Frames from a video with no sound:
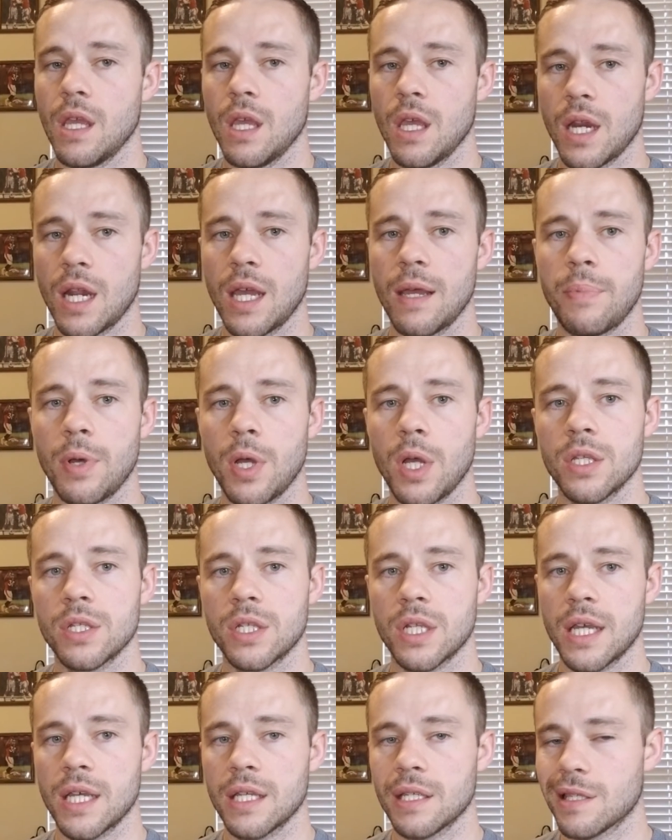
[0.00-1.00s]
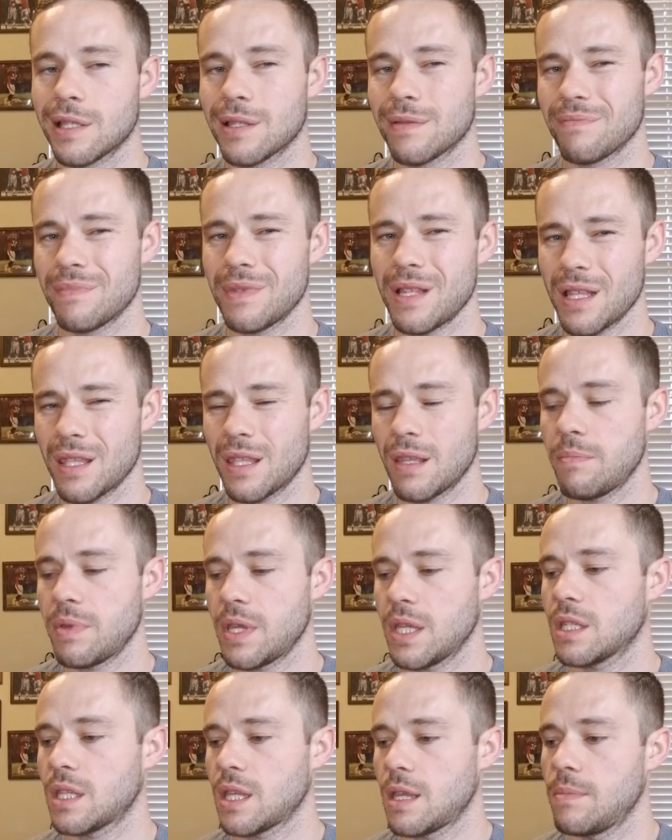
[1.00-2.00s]
And I apologize, not the
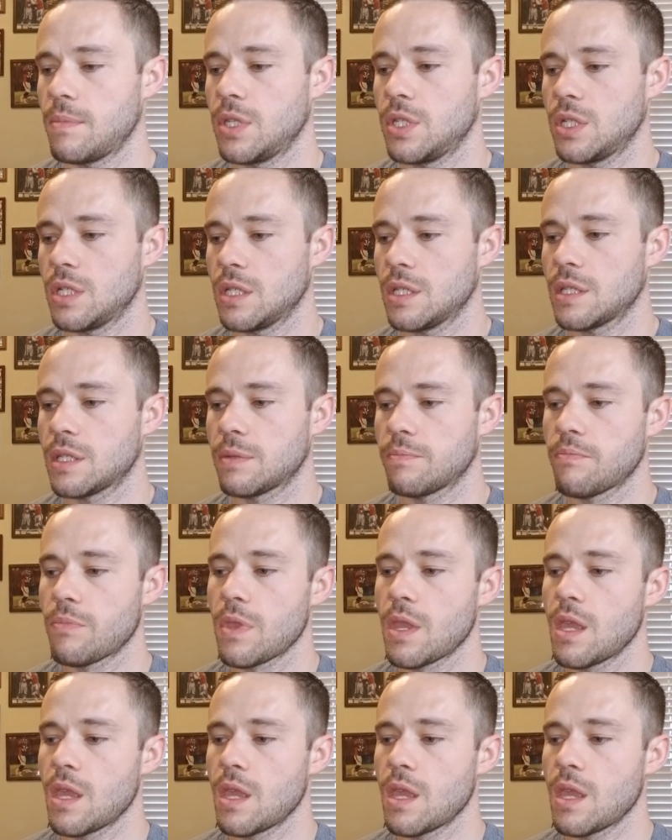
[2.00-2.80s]
best images.